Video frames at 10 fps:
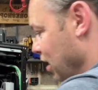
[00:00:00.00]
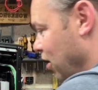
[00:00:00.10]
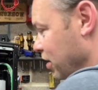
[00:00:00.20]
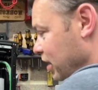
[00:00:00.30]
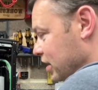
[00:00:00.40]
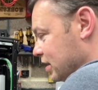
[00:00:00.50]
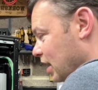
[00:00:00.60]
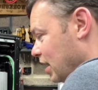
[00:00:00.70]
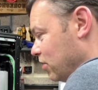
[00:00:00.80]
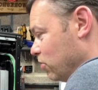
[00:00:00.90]
On the
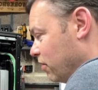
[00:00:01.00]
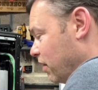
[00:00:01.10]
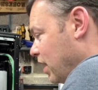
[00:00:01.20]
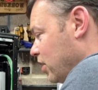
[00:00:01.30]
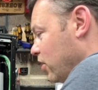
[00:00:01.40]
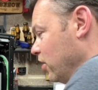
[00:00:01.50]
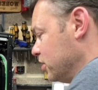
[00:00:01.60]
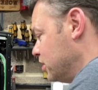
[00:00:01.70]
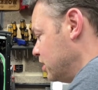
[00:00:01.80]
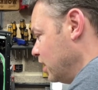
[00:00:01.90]
inside, we've then
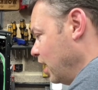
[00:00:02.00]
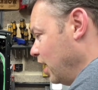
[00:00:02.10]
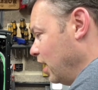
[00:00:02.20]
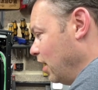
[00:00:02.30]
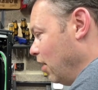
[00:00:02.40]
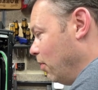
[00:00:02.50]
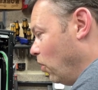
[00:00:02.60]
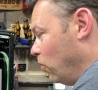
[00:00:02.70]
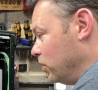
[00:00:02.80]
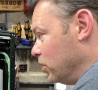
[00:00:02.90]
got a
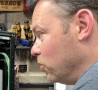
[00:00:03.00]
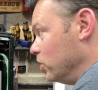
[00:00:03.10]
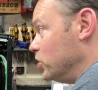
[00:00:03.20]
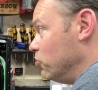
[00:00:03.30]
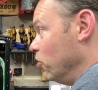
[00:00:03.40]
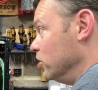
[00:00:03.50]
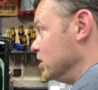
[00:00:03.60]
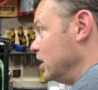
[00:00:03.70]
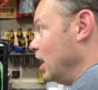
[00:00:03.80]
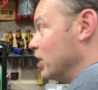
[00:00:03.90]
board which
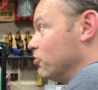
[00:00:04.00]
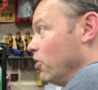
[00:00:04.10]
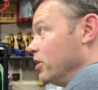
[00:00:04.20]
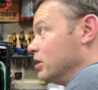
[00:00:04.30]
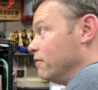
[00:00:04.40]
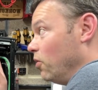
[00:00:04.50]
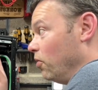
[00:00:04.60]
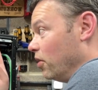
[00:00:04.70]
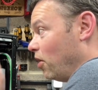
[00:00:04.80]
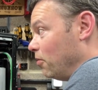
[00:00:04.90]
runs the electronics
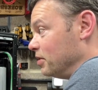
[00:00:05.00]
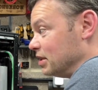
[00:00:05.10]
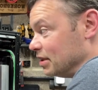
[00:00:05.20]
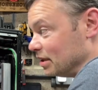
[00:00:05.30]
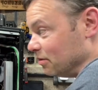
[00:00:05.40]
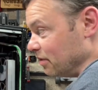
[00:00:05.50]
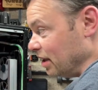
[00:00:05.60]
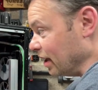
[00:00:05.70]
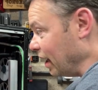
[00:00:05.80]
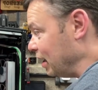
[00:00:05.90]
for the hopper system and
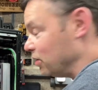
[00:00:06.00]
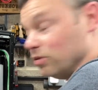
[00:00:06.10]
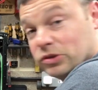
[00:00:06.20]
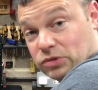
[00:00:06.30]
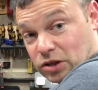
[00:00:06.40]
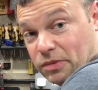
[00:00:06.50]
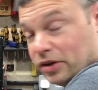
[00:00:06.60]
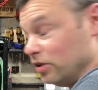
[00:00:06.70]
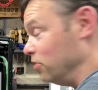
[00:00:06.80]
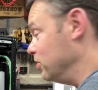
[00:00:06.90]
the gate, which we'll come
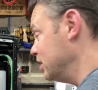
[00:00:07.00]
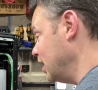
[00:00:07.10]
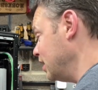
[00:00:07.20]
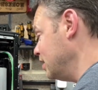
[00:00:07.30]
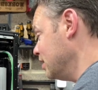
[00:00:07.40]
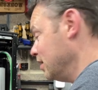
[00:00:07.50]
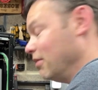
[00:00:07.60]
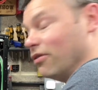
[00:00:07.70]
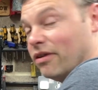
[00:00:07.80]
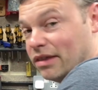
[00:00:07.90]
on into a second.
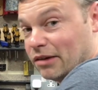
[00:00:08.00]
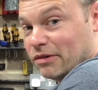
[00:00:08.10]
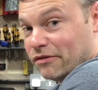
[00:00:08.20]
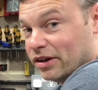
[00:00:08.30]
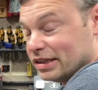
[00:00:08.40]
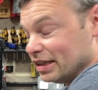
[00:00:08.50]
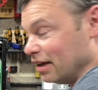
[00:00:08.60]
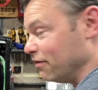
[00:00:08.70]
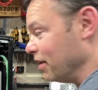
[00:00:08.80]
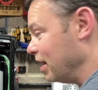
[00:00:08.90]
Got to thank my friend
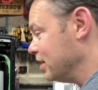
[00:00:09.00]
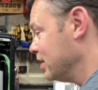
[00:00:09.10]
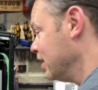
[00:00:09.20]
Stig for that.